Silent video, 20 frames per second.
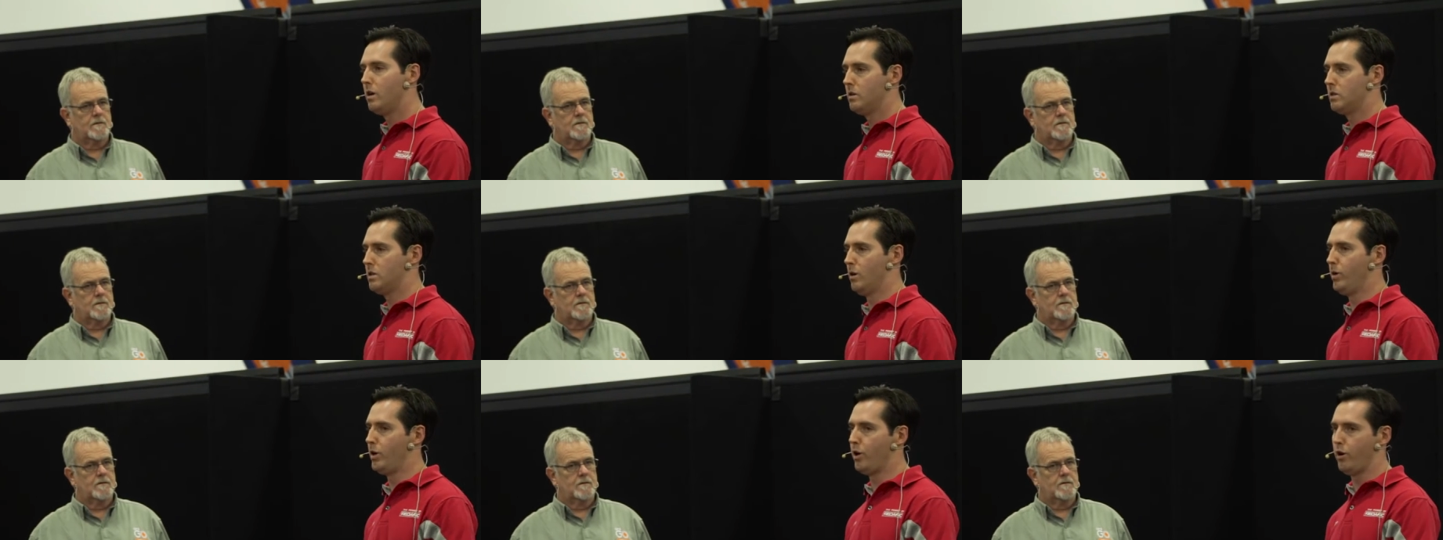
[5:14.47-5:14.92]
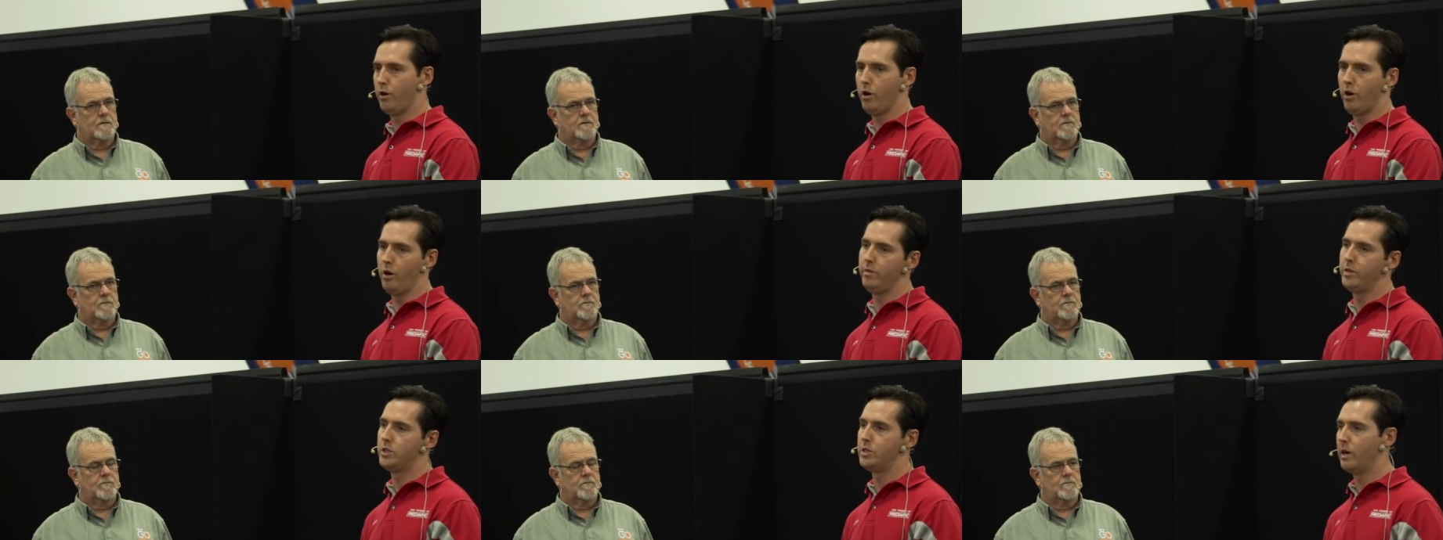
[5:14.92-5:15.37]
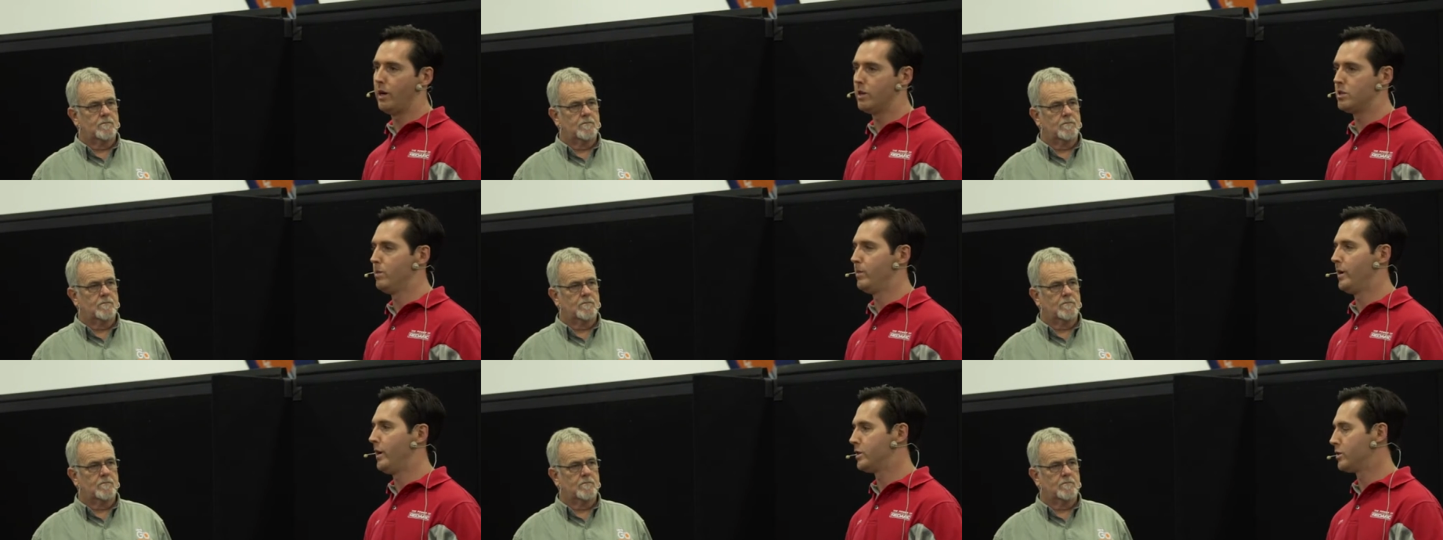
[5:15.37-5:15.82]
Speaker 1: so we don't
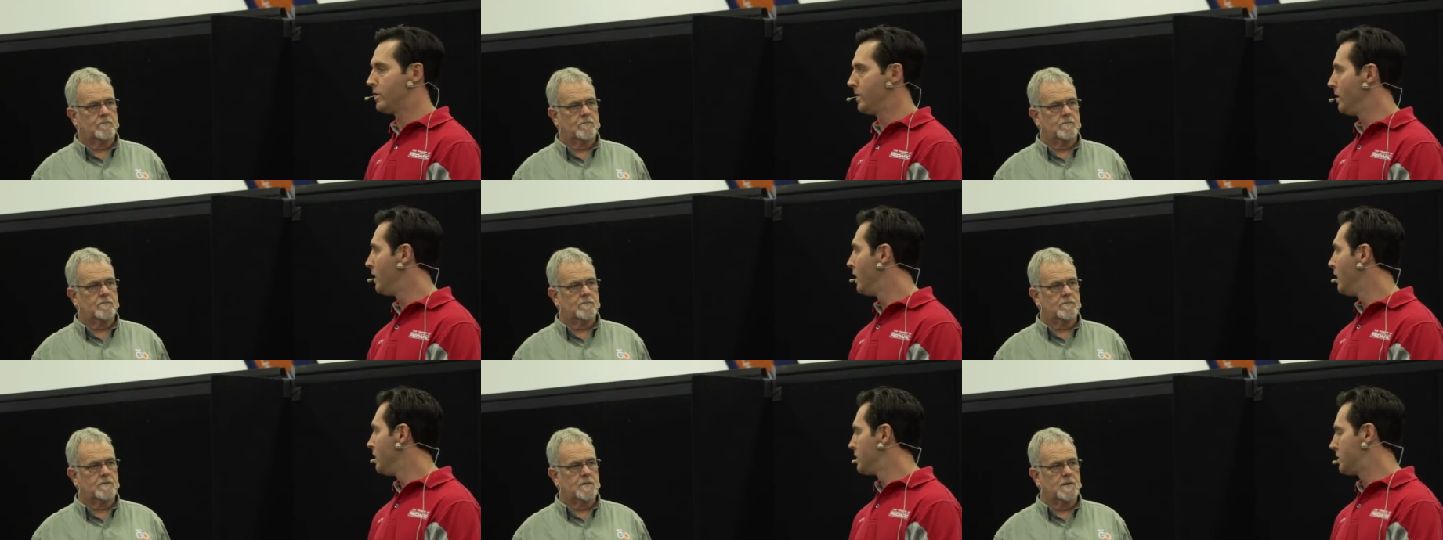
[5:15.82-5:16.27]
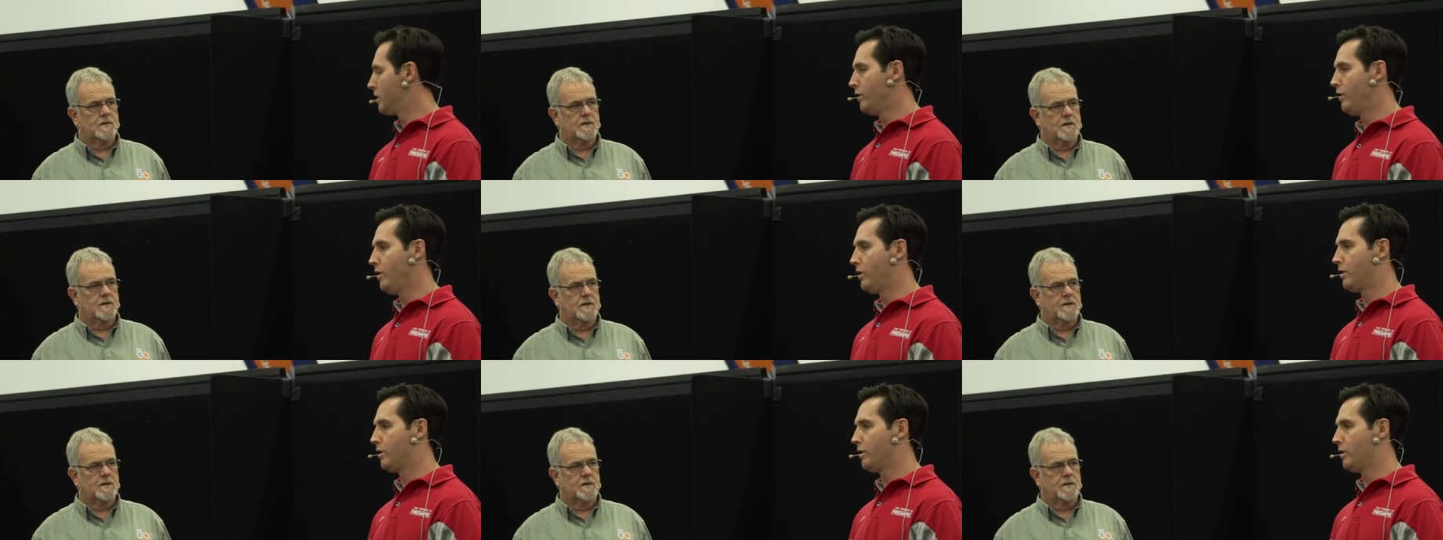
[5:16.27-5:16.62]
overcharge the battery. So you